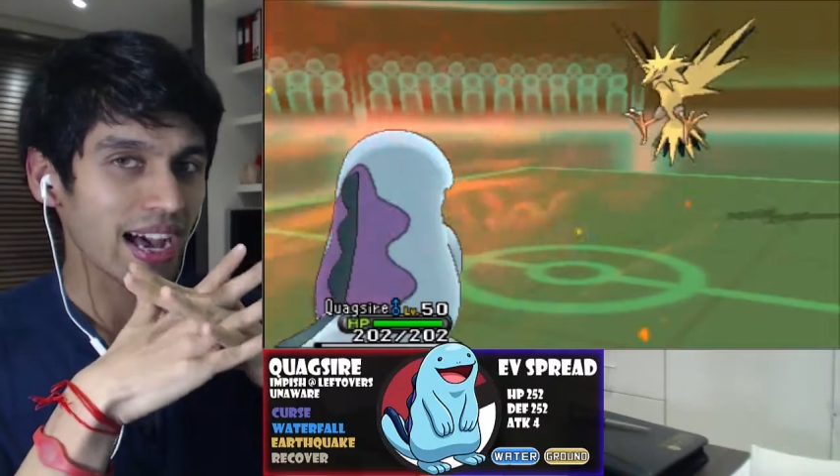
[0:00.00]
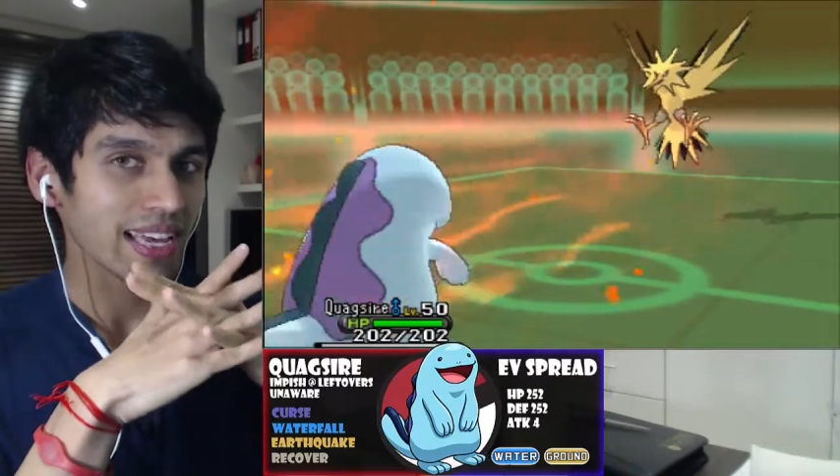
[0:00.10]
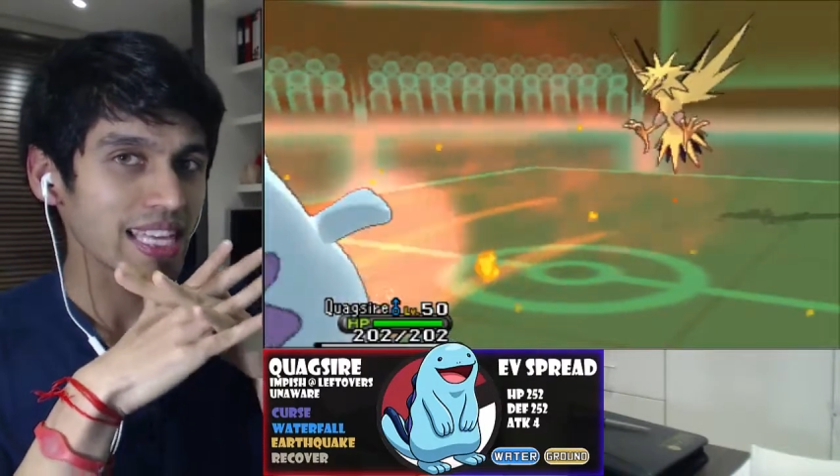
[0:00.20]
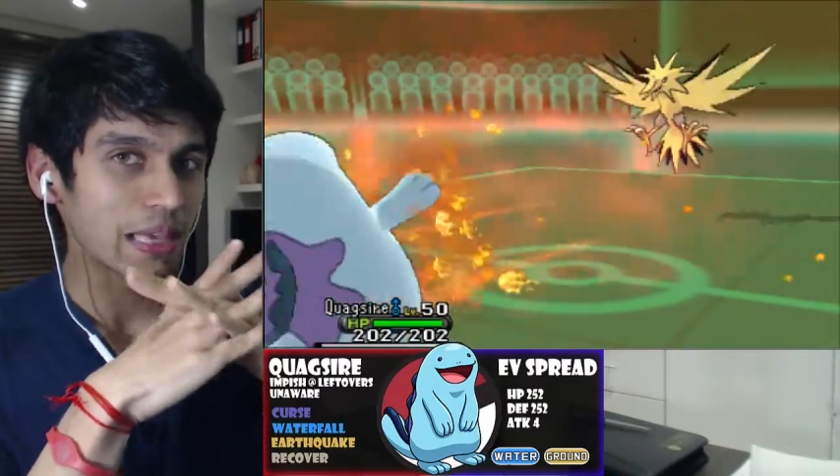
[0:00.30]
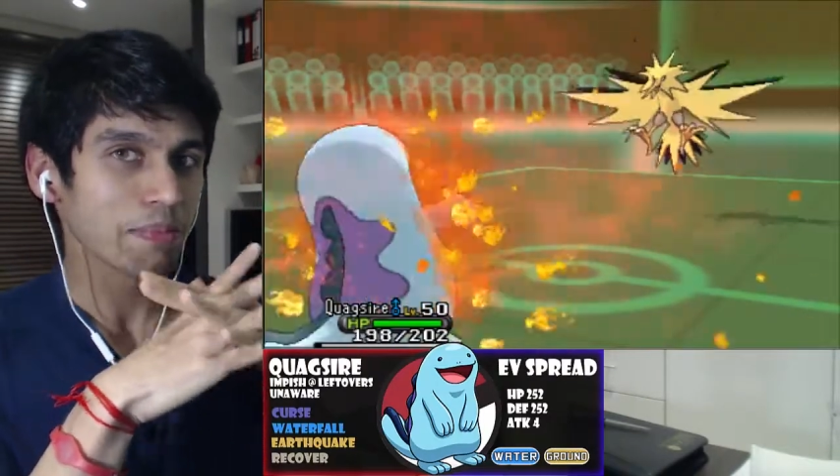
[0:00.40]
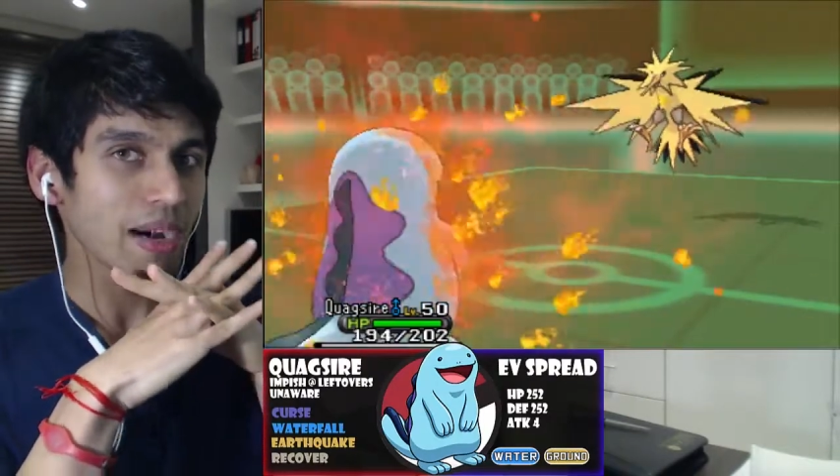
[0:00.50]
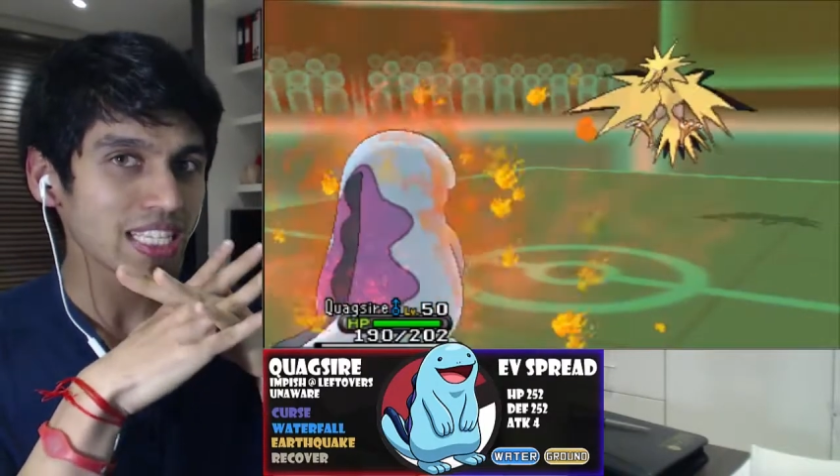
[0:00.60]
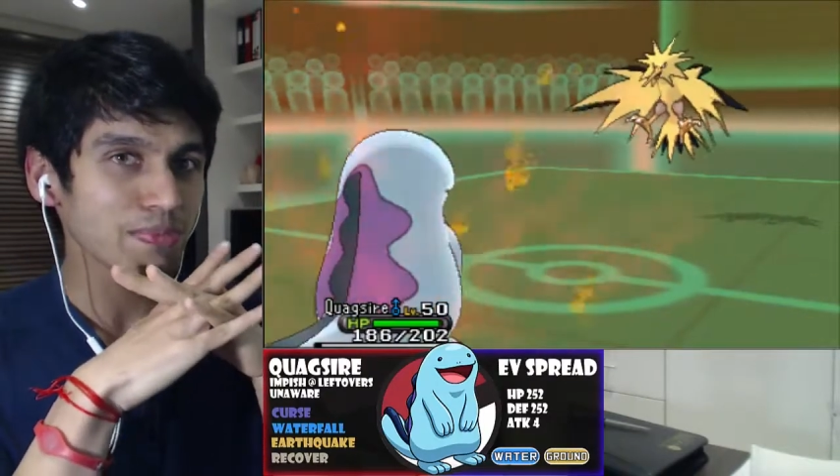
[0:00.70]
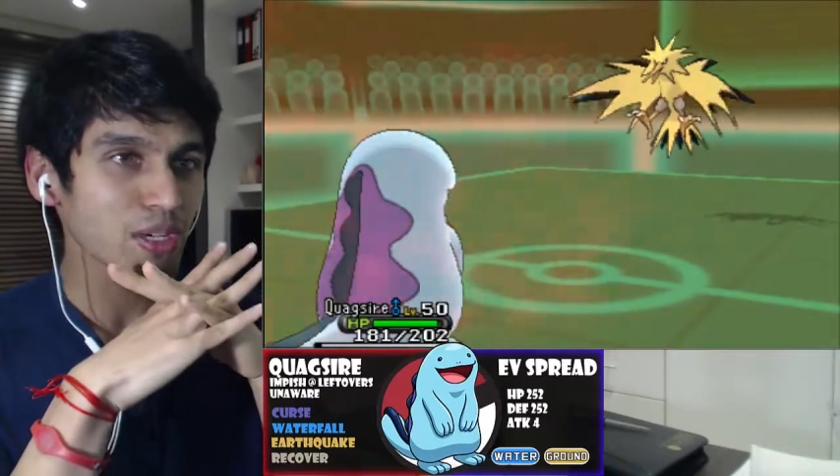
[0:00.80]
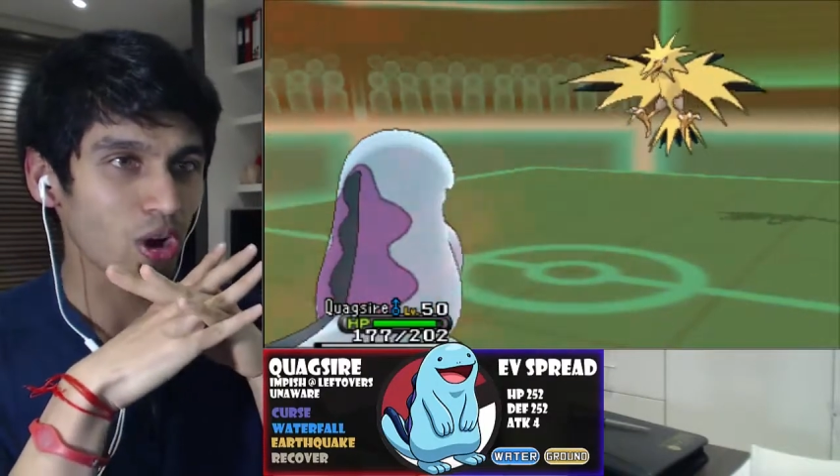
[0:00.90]
he
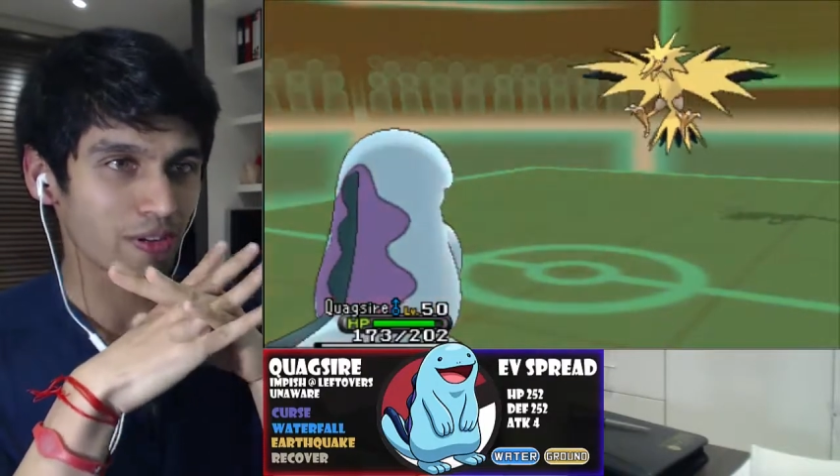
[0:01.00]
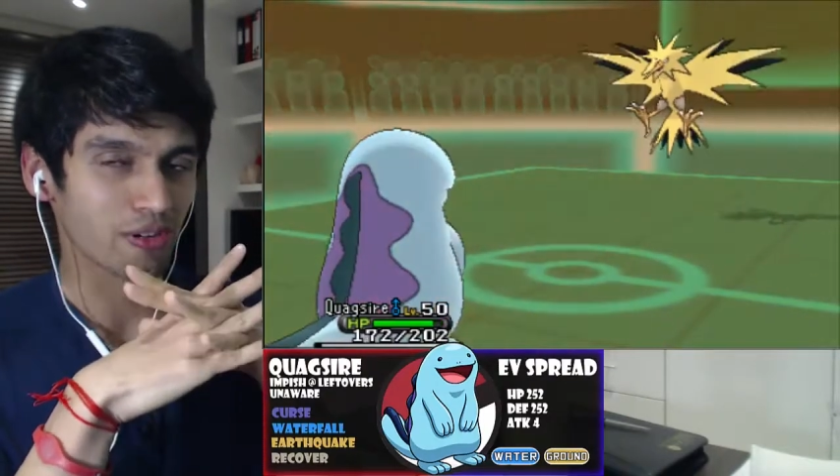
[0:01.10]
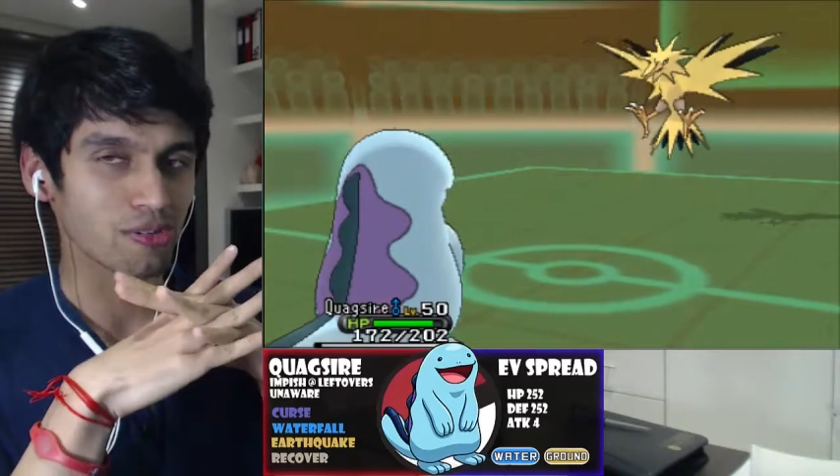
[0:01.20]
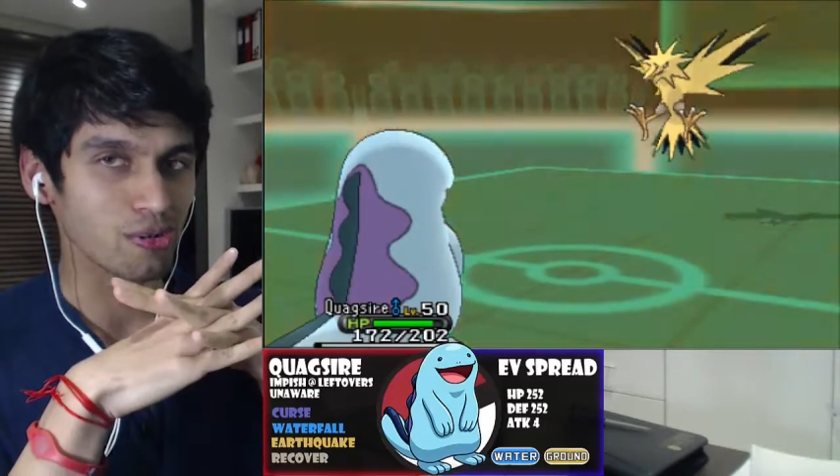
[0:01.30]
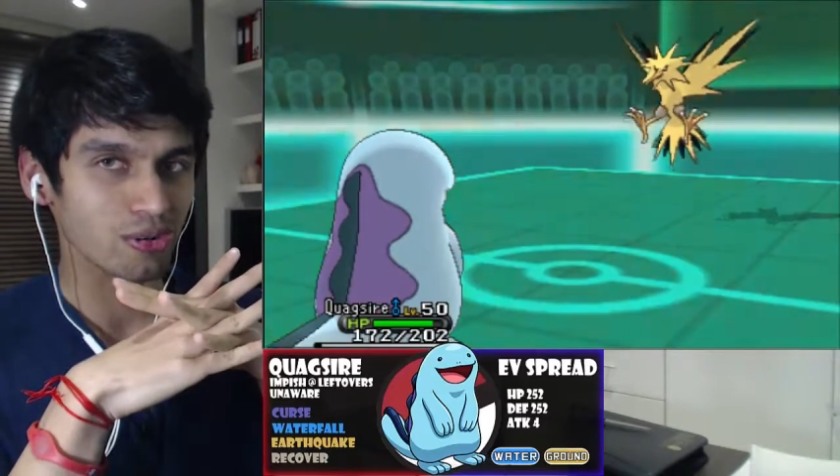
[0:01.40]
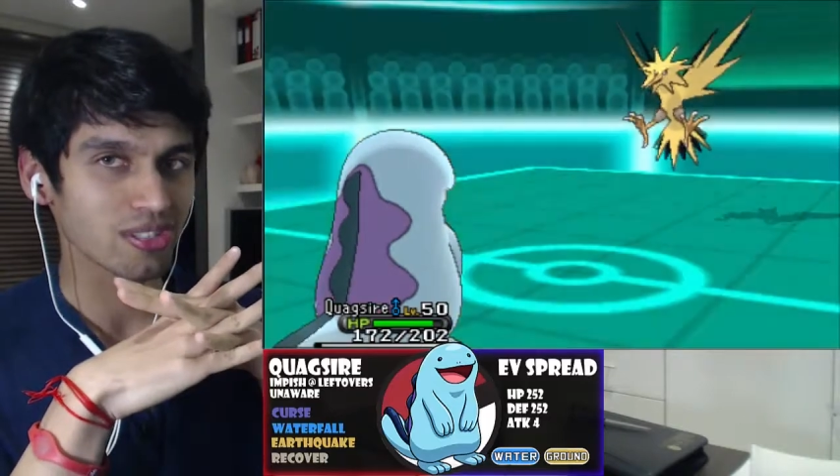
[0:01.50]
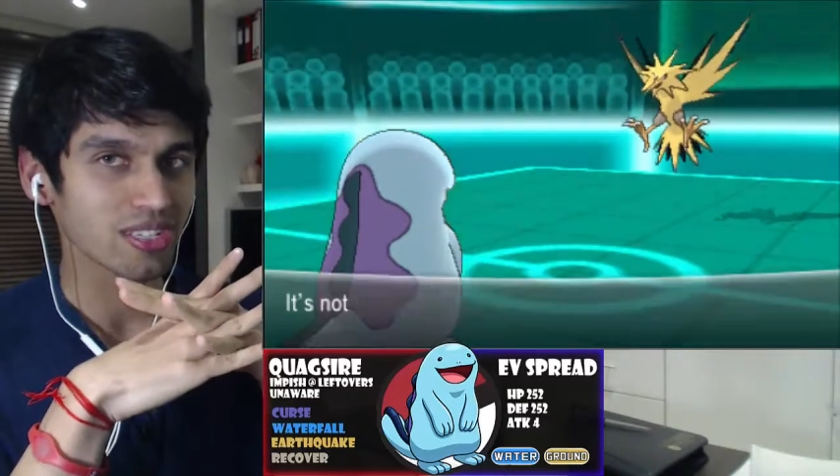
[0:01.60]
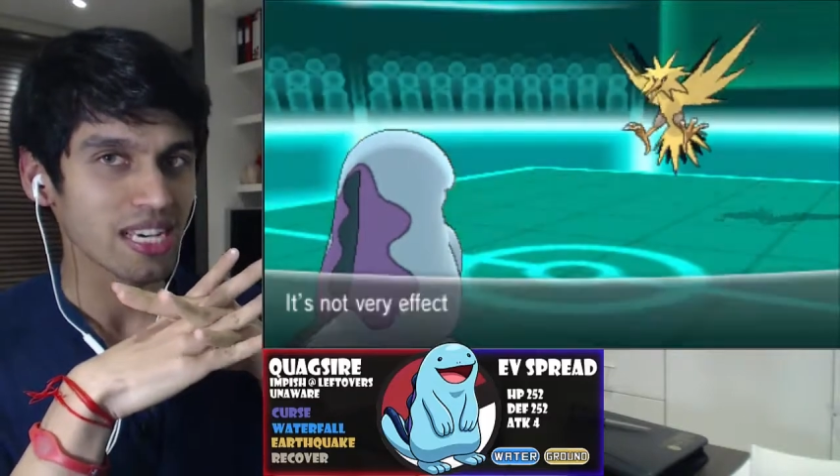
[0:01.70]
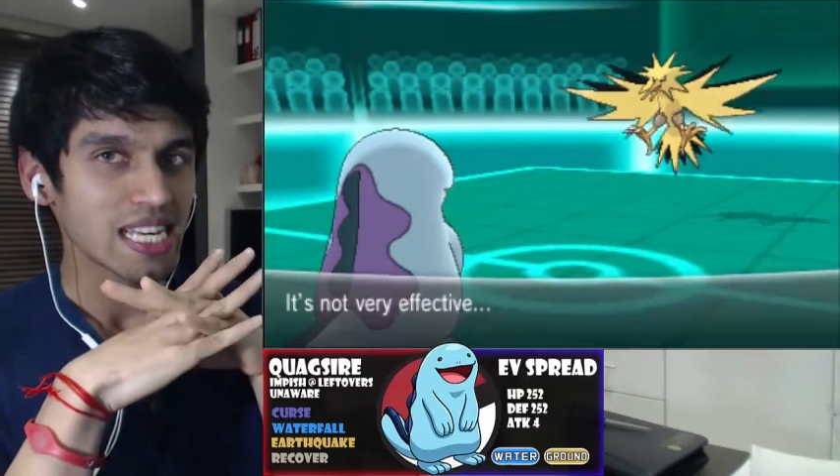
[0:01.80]
must be going for a Roost.